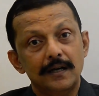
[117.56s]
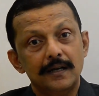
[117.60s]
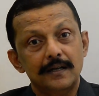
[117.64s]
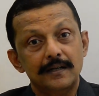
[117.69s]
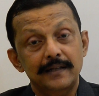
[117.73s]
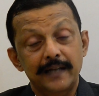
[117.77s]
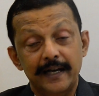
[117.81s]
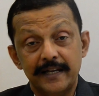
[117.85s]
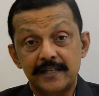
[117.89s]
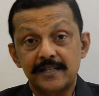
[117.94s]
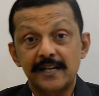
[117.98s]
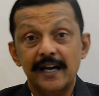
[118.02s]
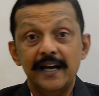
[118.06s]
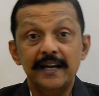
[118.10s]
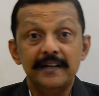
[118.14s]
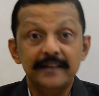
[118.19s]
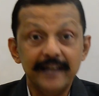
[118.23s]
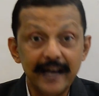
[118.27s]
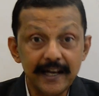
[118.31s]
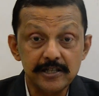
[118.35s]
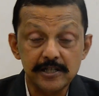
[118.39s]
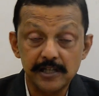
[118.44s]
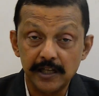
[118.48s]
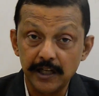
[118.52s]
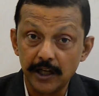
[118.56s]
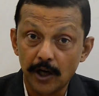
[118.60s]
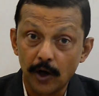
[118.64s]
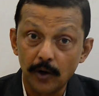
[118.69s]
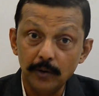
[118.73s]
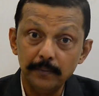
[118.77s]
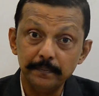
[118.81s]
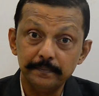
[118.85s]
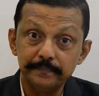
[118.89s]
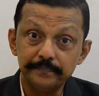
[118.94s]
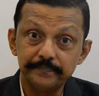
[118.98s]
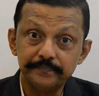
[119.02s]
let's say, Net
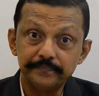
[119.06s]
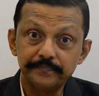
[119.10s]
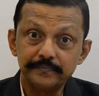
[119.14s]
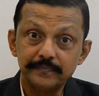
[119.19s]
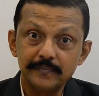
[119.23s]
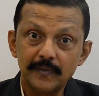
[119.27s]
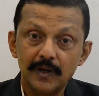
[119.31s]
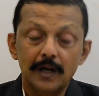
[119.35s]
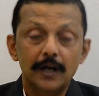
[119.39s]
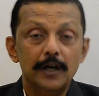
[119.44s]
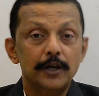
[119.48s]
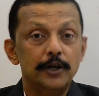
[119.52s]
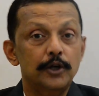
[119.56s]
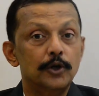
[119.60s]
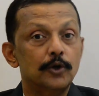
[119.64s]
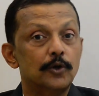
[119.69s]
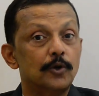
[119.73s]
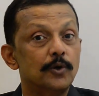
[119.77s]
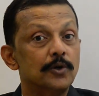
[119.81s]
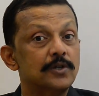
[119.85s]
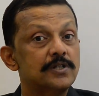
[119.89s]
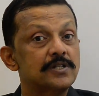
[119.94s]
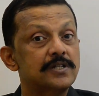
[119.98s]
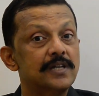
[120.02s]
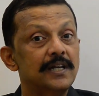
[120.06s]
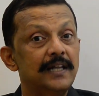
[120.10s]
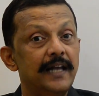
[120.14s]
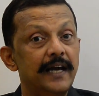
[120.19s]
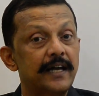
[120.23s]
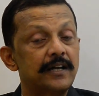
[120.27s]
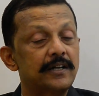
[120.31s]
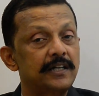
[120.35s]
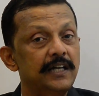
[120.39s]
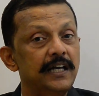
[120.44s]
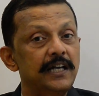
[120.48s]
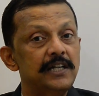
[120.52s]
Zero. You could
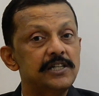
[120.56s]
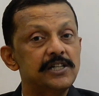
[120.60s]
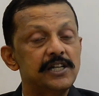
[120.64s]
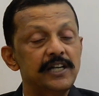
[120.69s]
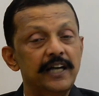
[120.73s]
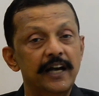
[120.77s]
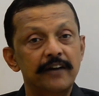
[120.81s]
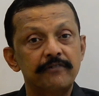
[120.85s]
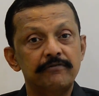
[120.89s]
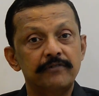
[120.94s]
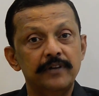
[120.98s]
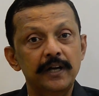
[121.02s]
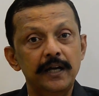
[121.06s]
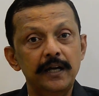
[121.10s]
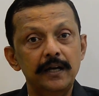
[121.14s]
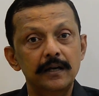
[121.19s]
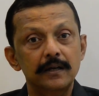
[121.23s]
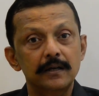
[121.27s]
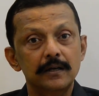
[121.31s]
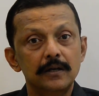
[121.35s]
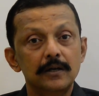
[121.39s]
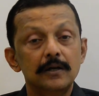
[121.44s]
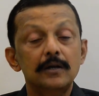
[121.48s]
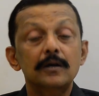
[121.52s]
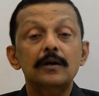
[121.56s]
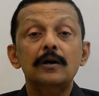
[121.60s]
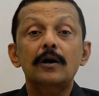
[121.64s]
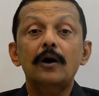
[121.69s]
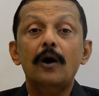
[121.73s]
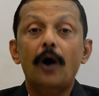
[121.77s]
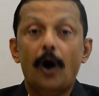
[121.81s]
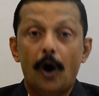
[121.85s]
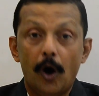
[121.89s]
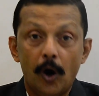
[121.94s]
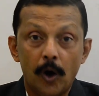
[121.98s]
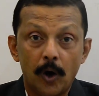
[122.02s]
select TCFD
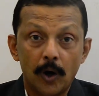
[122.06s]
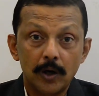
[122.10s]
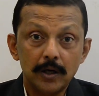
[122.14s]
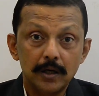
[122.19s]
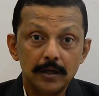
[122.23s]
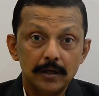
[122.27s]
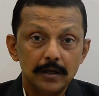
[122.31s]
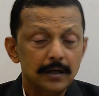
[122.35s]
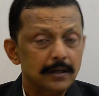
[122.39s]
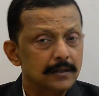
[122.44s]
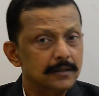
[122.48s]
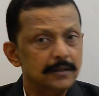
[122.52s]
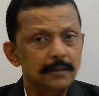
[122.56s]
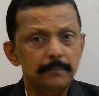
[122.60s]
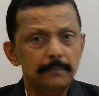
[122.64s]
or the